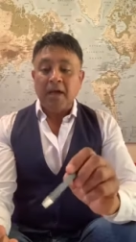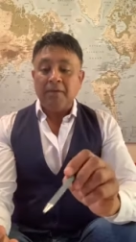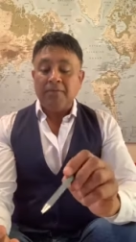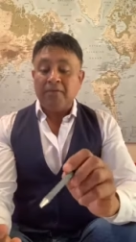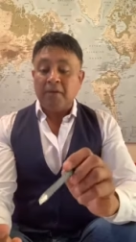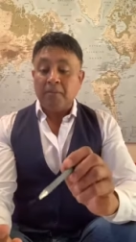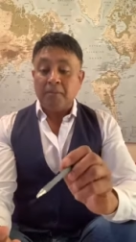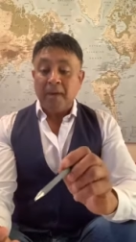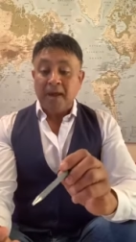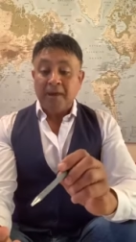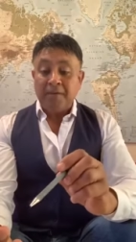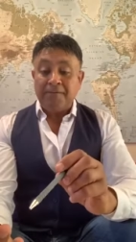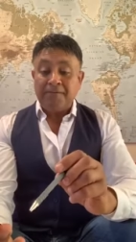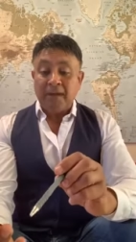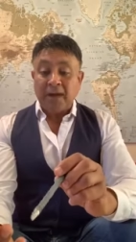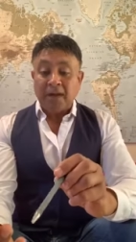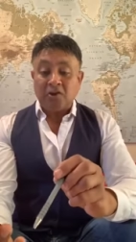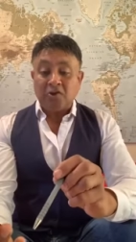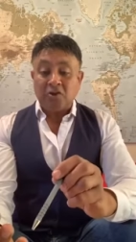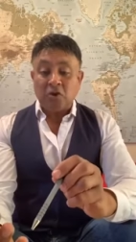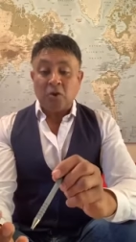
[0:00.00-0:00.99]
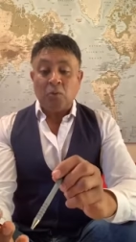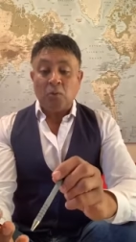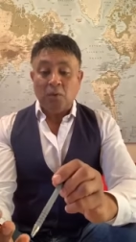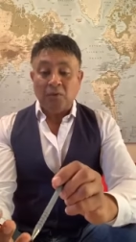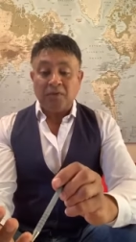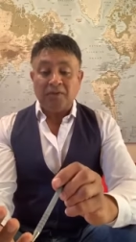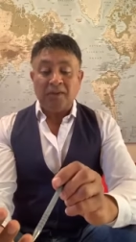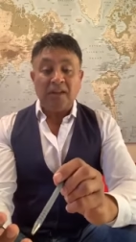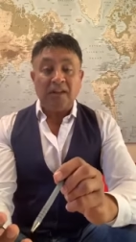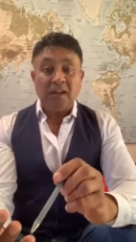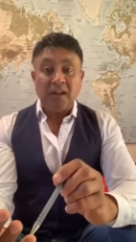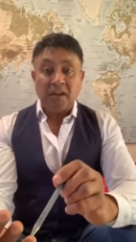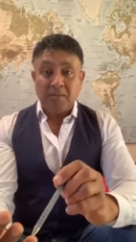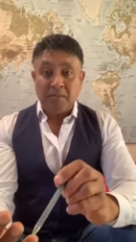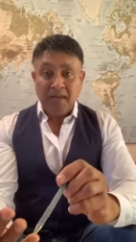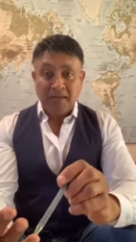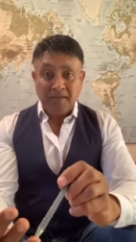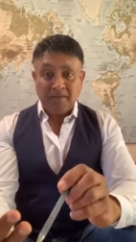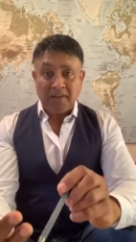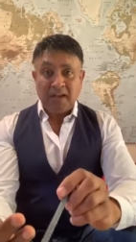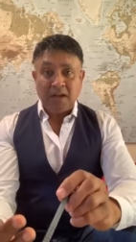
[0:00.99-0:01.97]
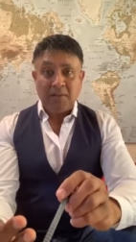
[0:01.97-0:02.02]
Uh, the manufacturer wanted a
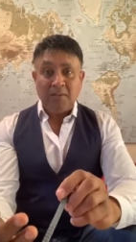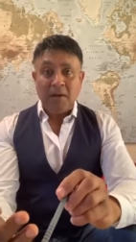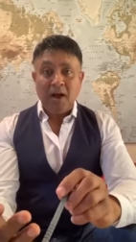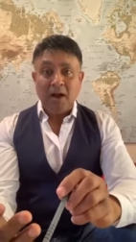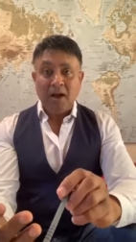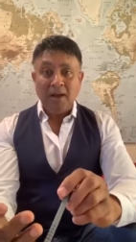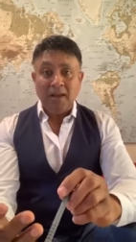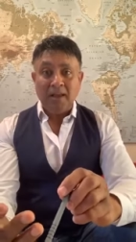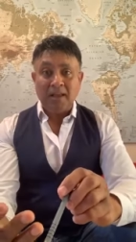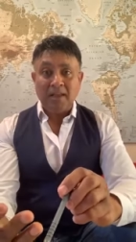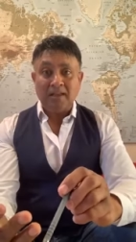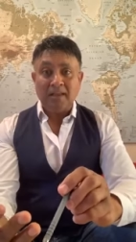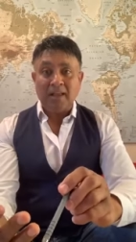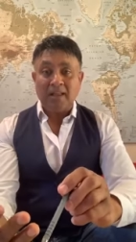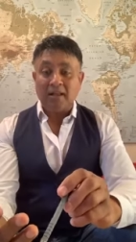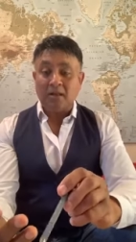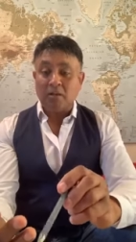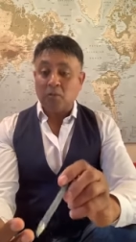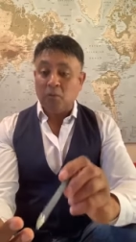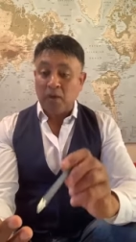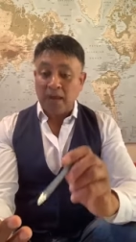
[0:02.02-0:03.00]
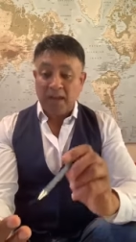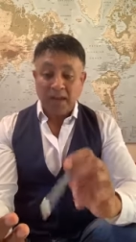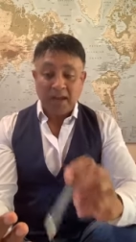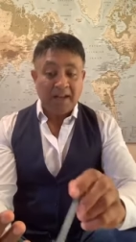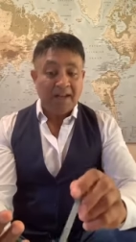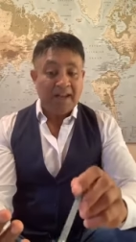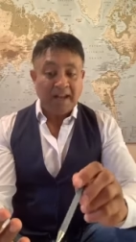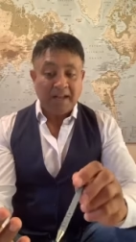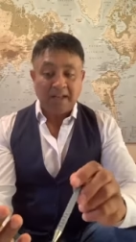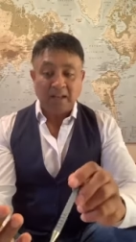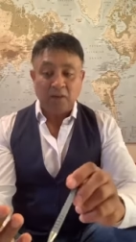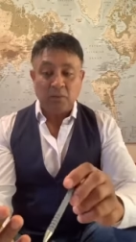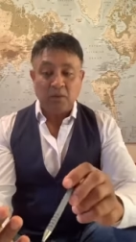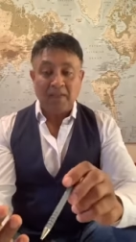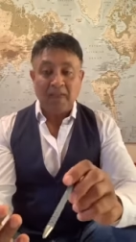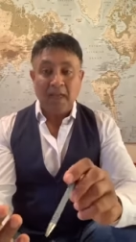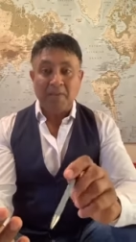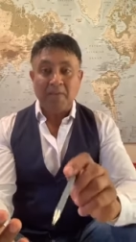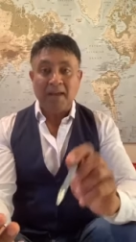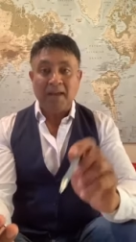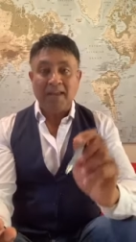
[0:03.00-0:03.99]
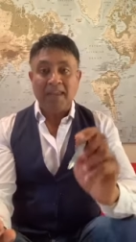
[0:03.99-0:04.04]
domestic market and we connected with
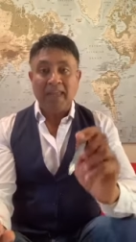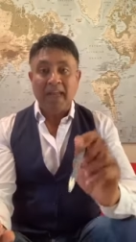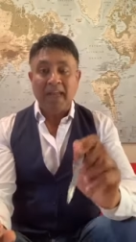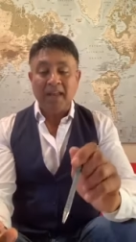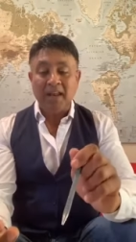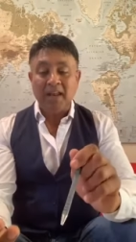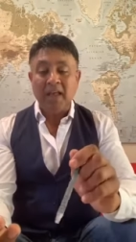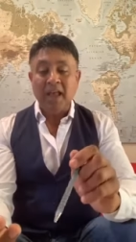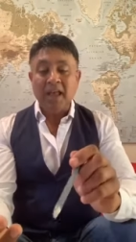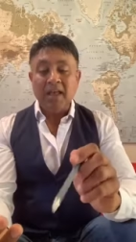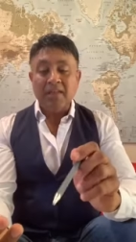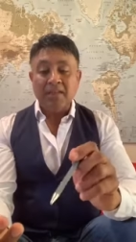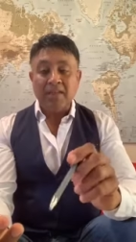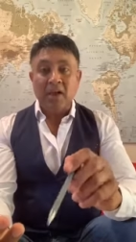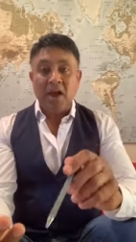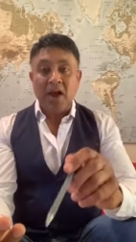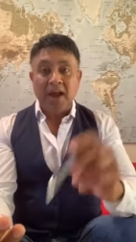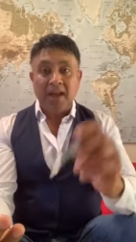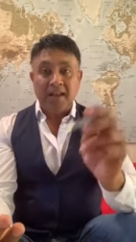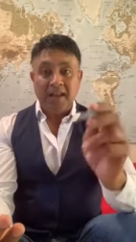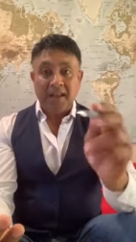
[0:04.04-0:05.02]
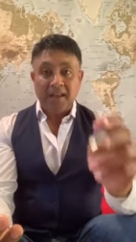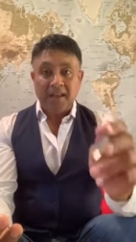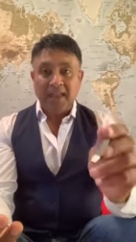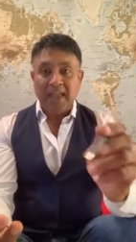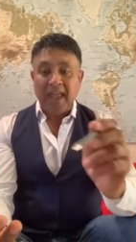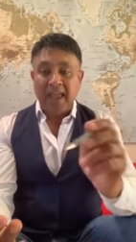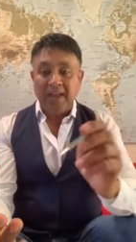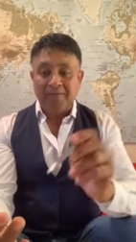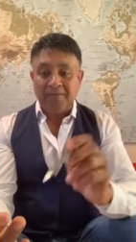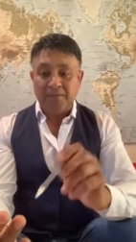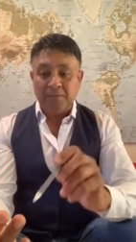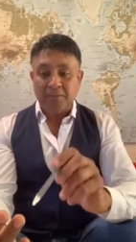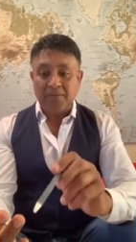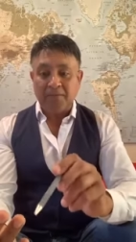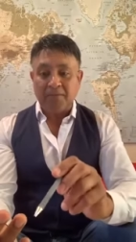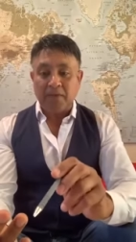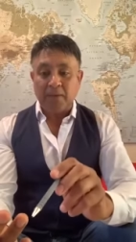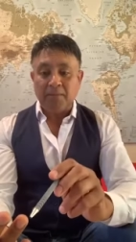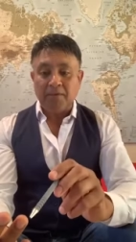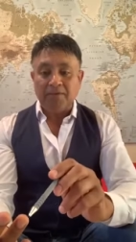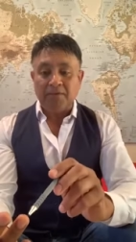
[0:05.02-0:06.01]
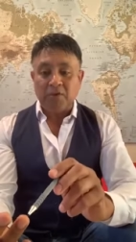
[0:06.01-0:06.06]
them. Again, the idea came from
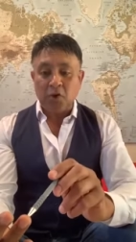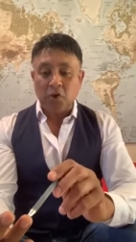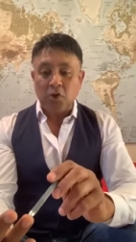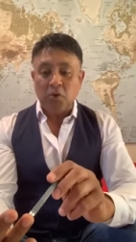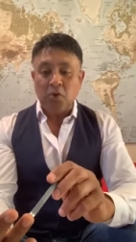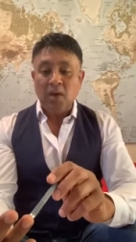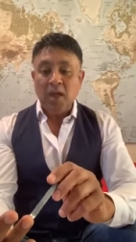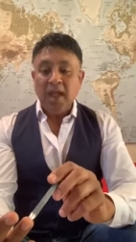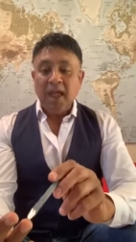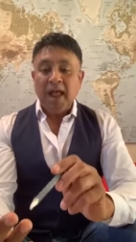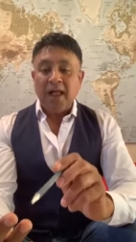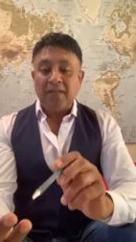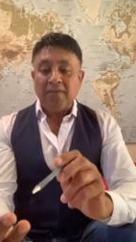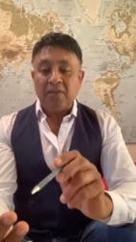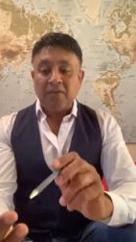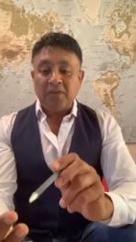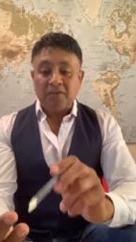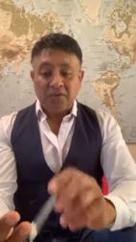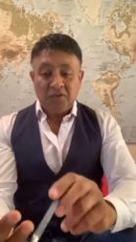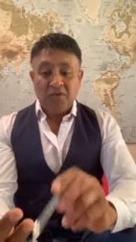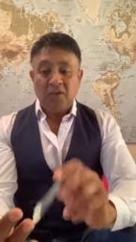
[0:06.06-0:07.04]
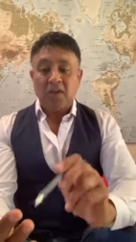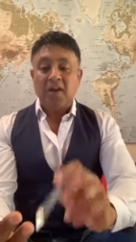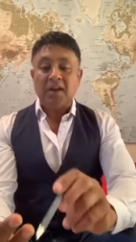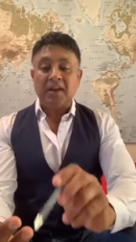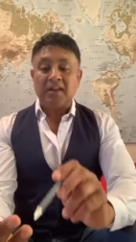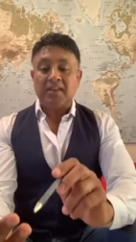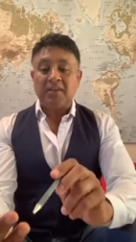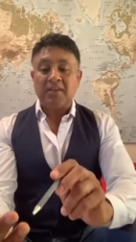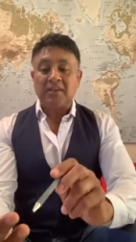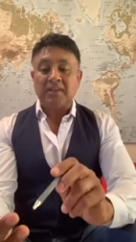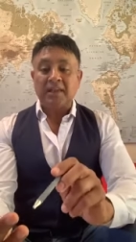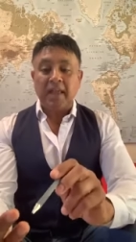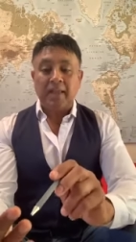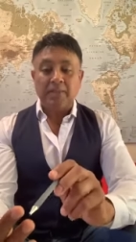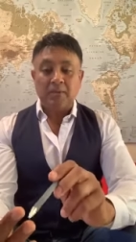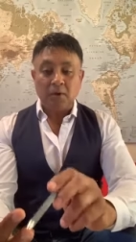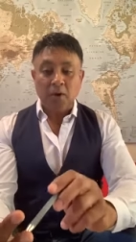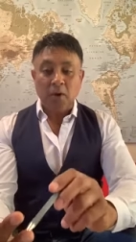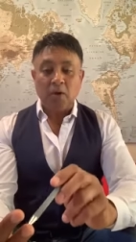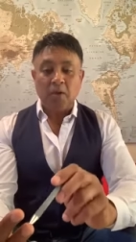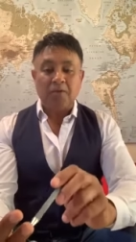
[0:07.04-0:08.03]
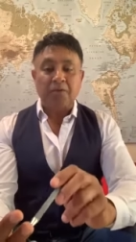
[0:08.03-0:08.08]
some of you and certainly the same
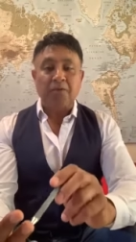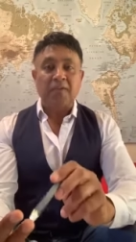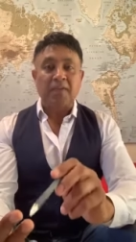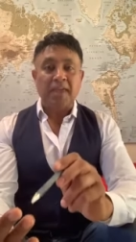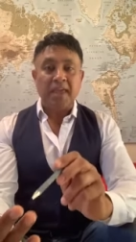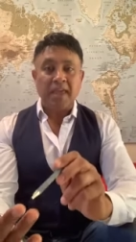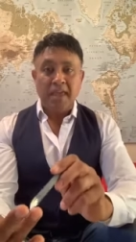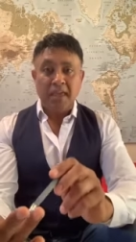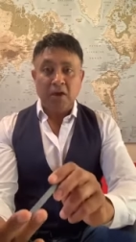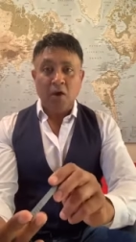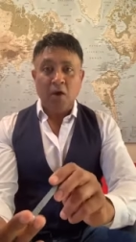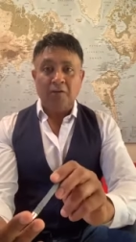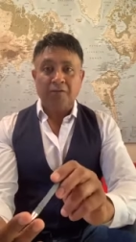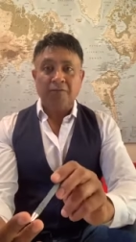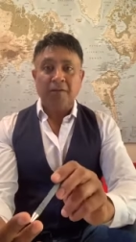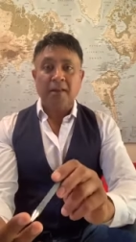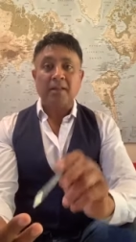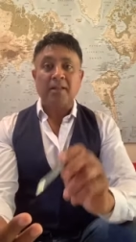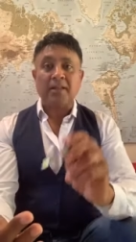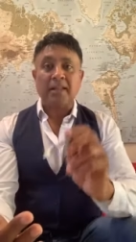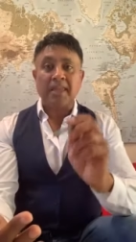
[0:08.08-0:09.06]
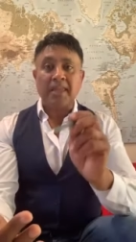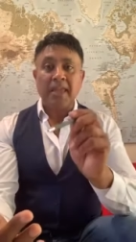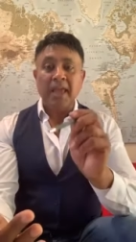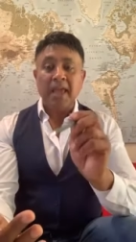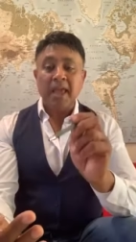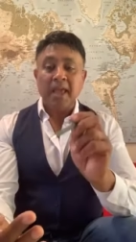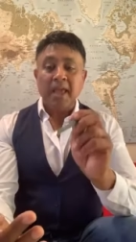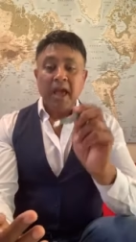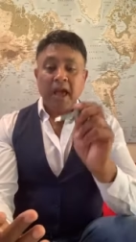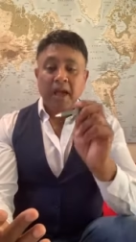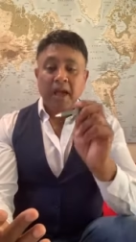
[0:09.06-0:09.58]
goes for the eco-friendly,